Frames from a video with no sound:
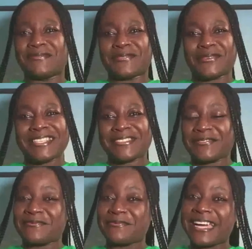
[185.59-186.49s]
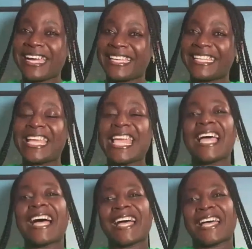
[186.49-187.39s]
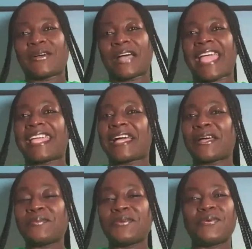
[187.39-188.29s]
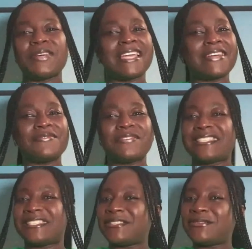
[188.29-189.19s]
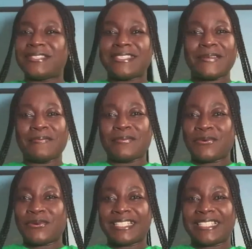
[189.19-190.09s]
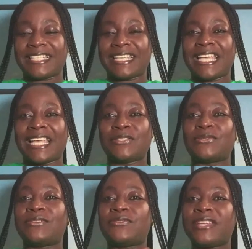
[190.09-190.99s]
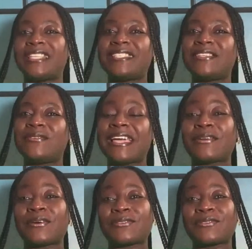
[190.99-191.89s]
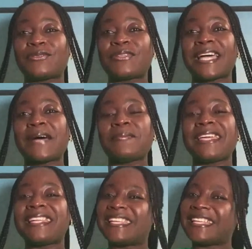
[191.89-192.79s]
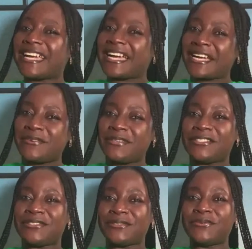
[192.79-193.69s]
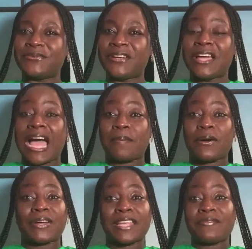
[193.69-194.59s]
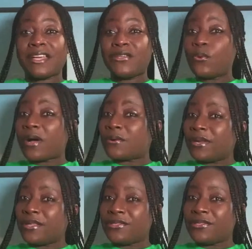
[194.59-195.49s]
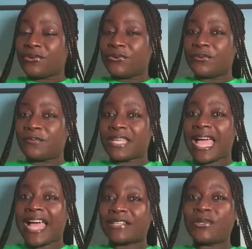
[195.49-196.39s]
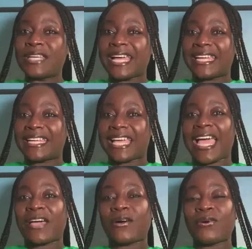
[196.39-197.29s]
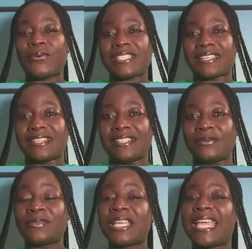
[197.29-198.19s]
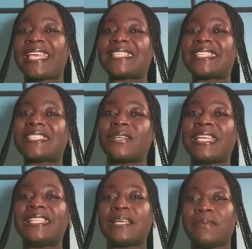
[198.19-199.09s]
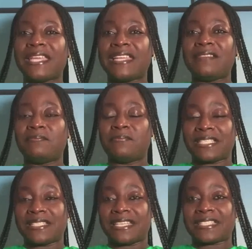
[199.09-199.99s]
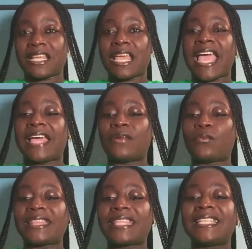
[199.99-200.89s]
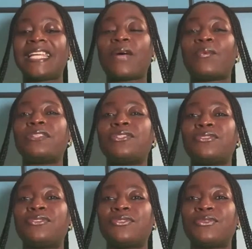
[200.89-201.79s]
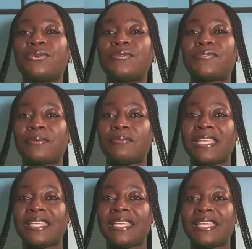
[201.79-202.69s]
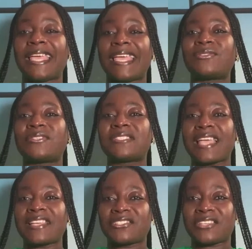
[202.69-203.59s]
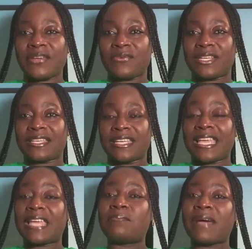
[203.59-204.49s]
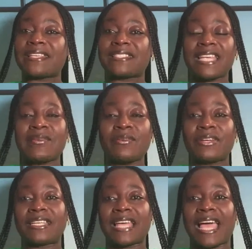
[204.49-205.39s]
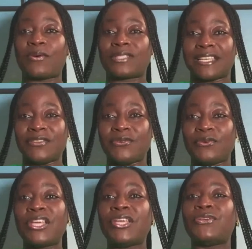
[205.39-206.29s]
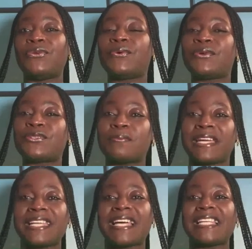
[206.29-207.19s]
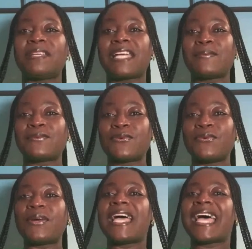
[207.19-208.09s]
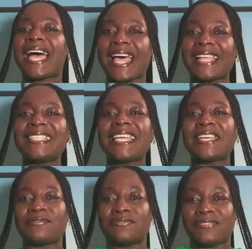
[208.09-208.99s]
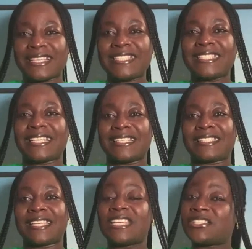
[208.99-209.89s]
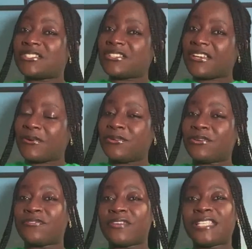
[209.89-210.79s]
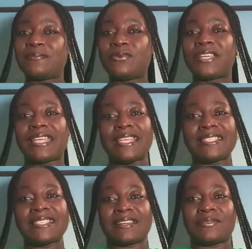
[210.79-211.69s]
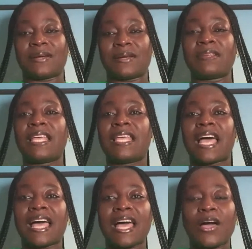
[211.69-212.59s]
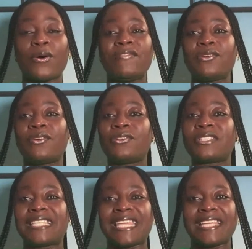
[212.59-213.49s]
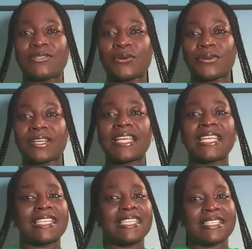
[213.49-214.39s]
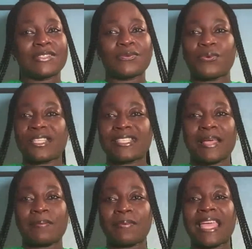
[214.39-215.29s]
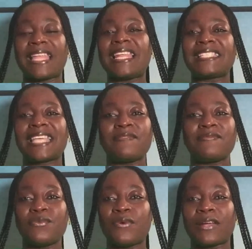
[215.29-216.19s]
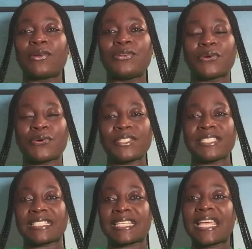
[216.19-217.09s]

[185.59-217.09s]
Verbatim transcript: voice of mine, ah, I come your way every Tuesday morning to greet you and also to come and encourage you about whatever you are going through. Adonai, I always tell you, it's still in the making business. And one thing that I want you to do for me is to start sharing and by sharing, I will tell you, you automatically becomes who? An evangelist. Share on your Facebook, Instagram, uh, or even on your TikTok. Yes, WhatsApp. And let everyone on your contact